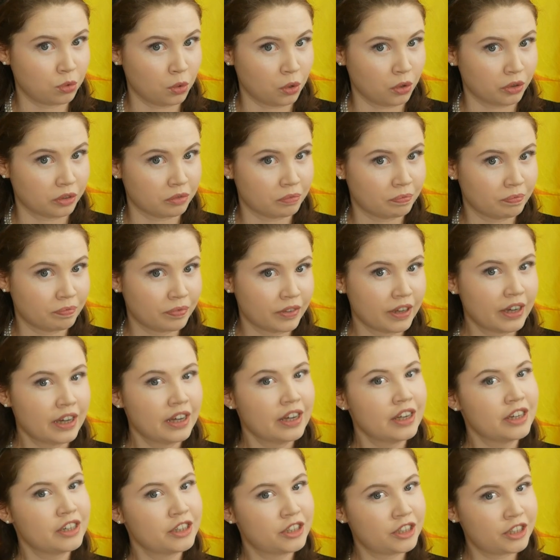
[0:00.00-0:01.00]
worn.
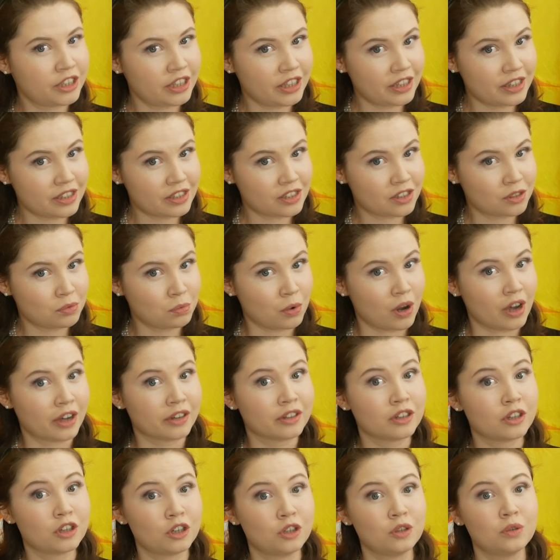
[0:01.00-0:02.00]
She is the
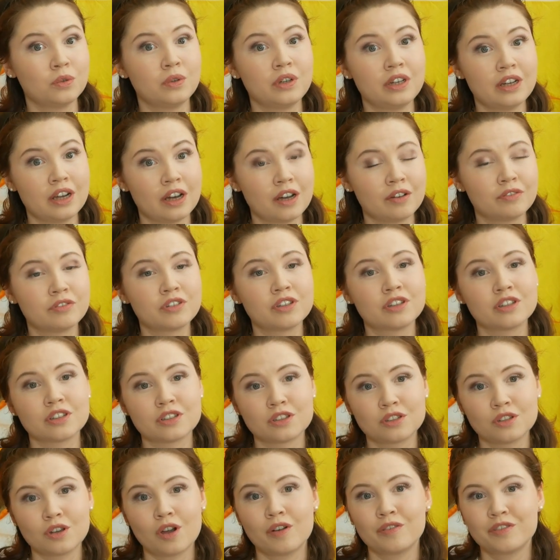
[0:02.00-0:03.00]
one who loved the
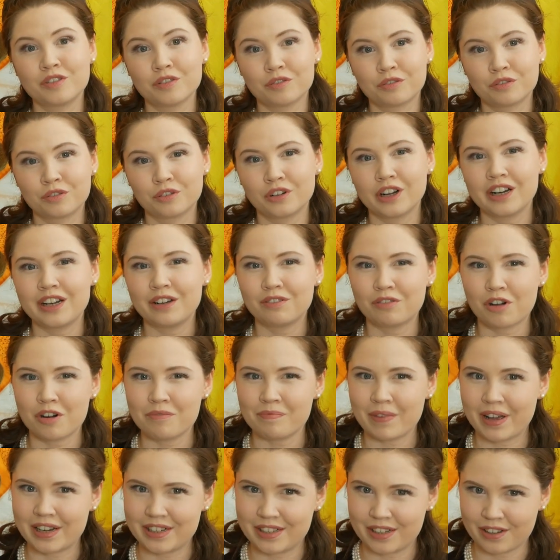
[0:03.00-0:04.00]
soft, frilly,
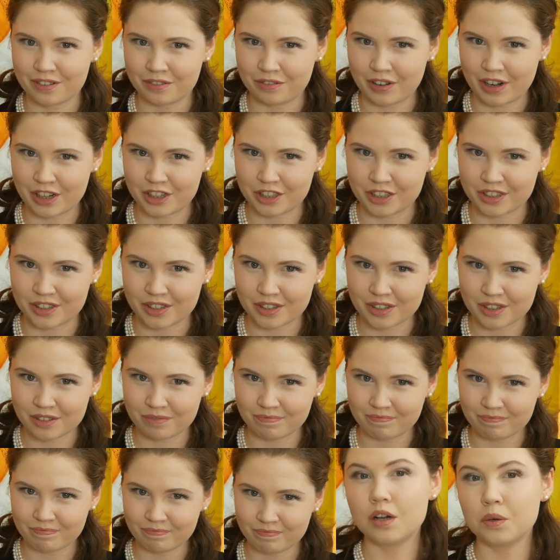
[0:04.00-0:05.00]
romantic fashions.
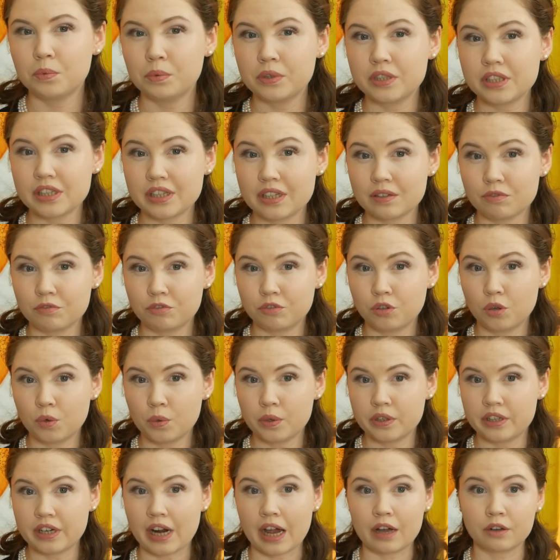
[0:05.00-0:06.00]
We'll skip
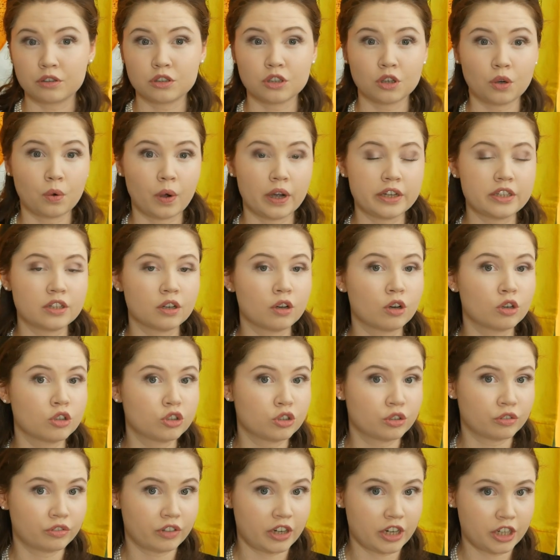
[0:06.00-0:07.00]
forward now to quite a
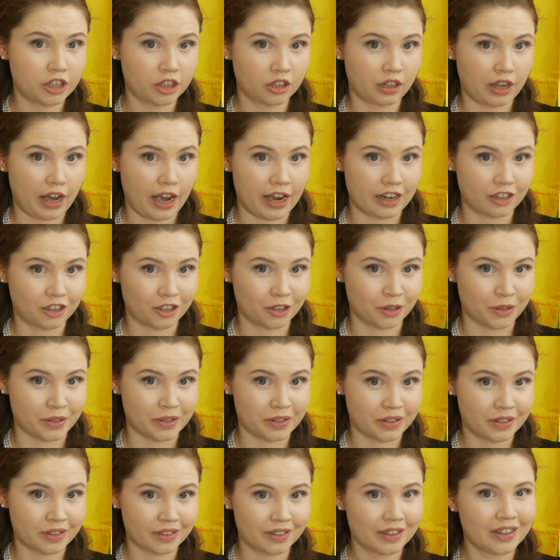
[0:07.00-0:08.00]
controversial hat
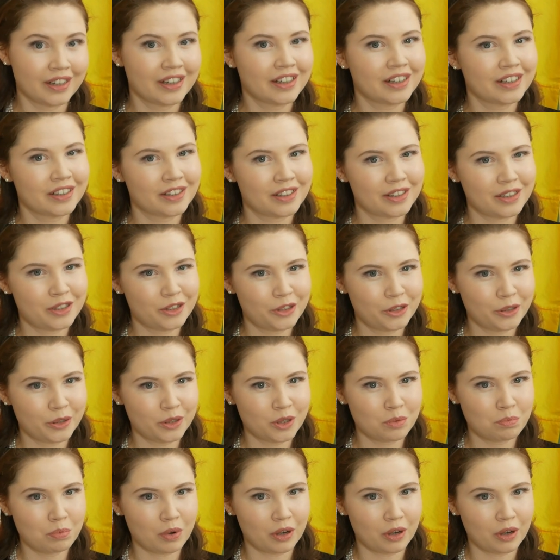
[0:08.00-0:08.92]
choice. This Tudor